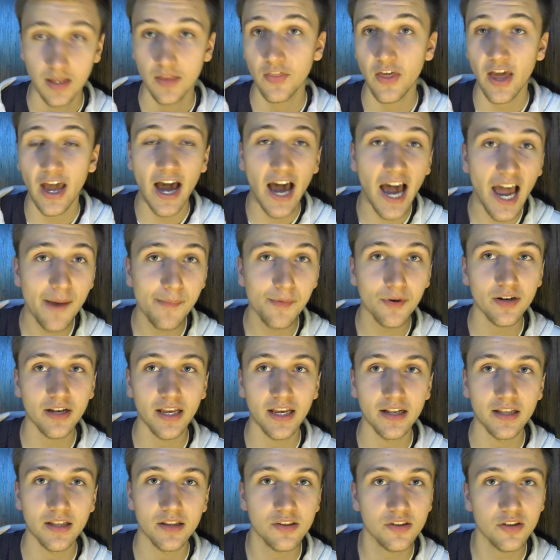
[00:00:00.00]
They
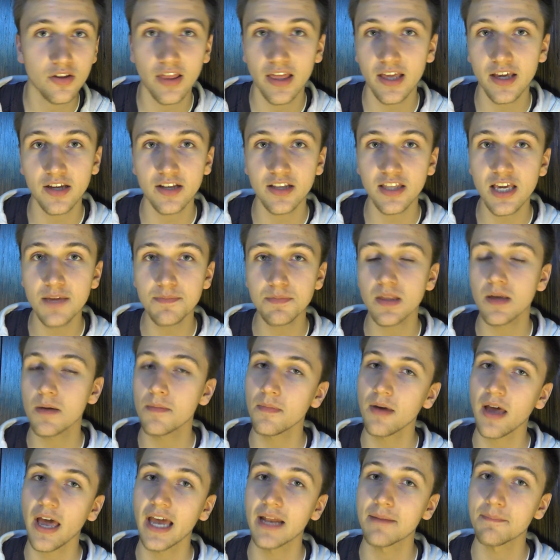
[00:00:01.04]
hibernated so they could keep
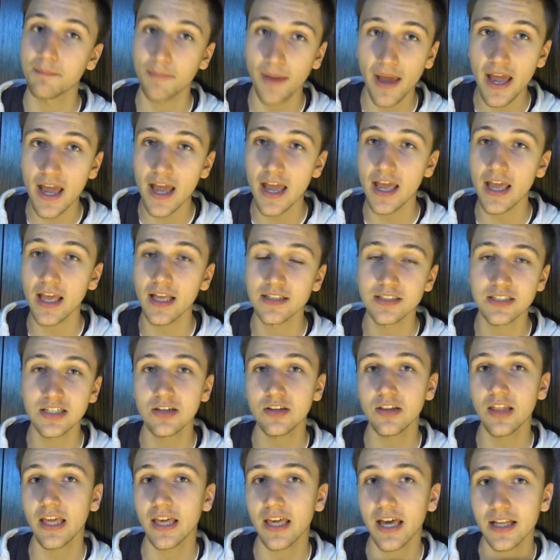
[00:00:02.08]
them at bay
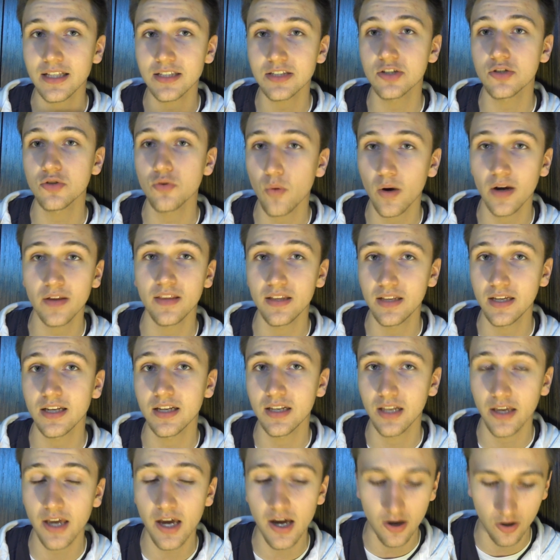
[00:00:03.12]
until they got to where they
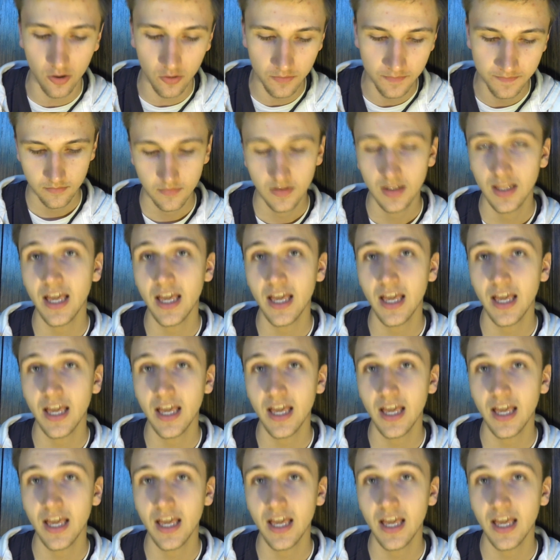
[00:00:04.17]
needed to go.